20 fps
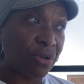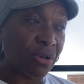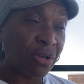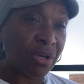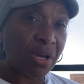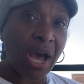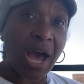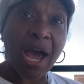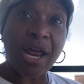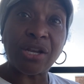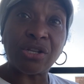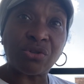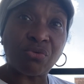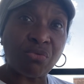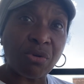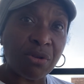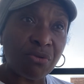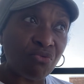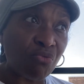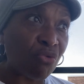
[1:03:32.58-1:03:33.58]
God is
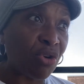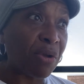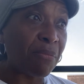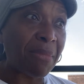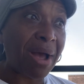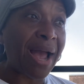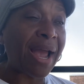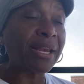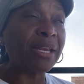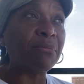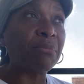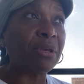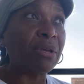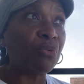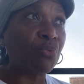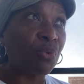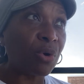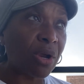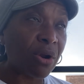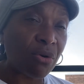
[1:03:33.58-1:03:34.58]
re- reminding me
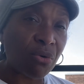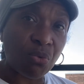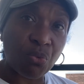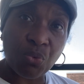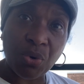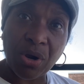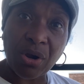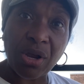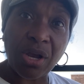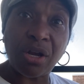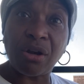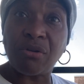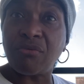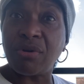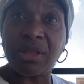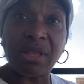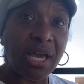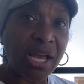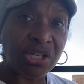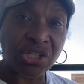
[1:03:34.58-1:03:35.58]
we're we're in a
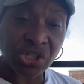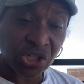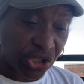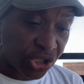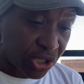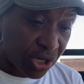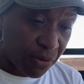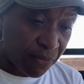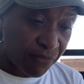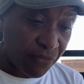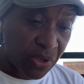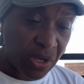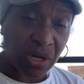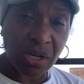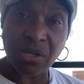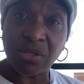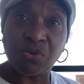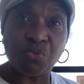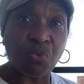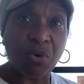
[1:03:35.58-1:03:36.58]
relationship. It
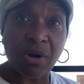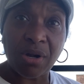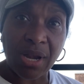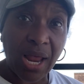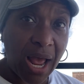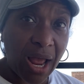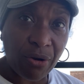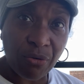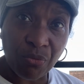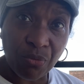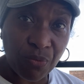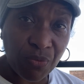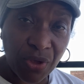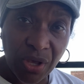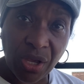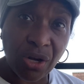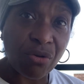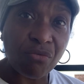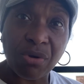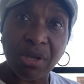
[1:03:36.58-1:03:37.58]
is we're not
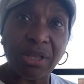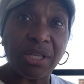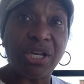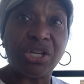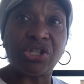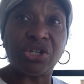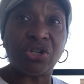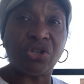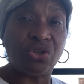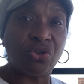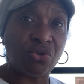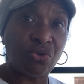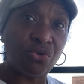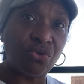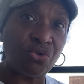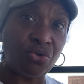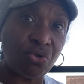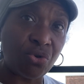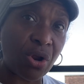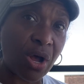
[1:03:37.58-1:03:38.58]
in a religion. You,
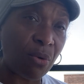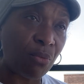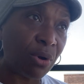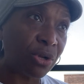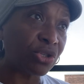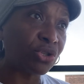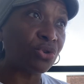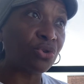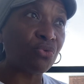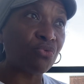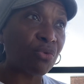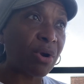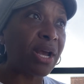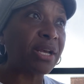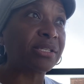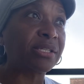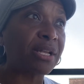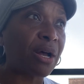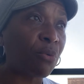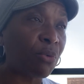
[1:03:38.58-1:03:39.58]
you know, I want you to
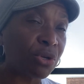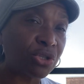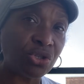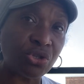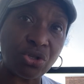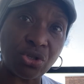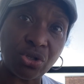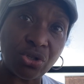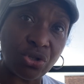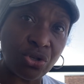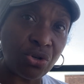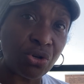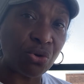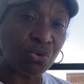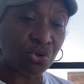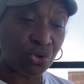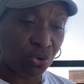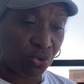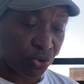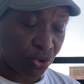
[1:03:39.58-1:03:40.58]
rest. I want you to you know
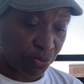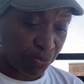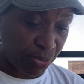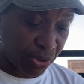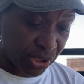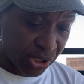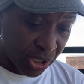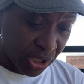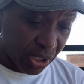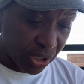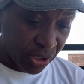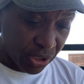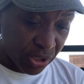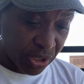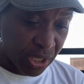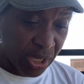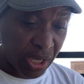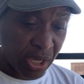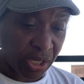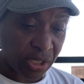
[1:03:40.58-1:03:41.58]
do particular
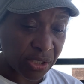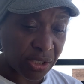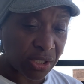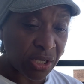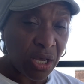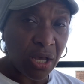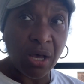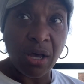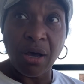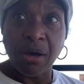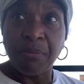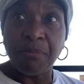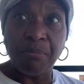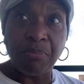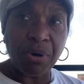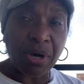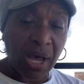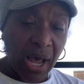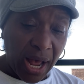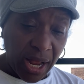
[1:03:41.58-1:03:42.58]
things,
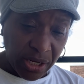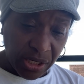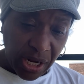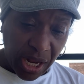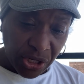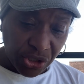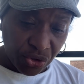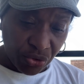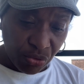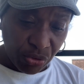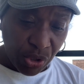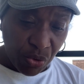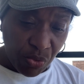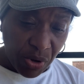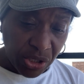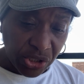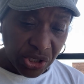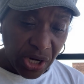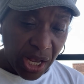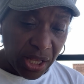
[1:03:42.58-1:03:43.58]
but I, I truly
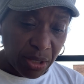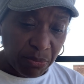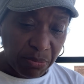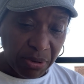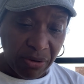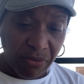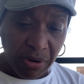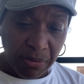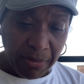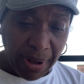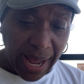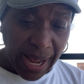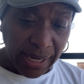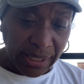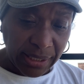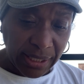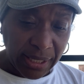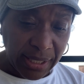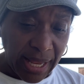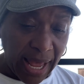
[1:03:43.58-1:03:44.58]
want y'all to be
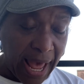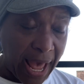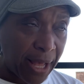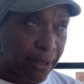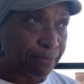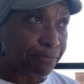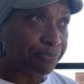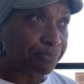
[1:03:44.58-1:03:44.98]
reminded that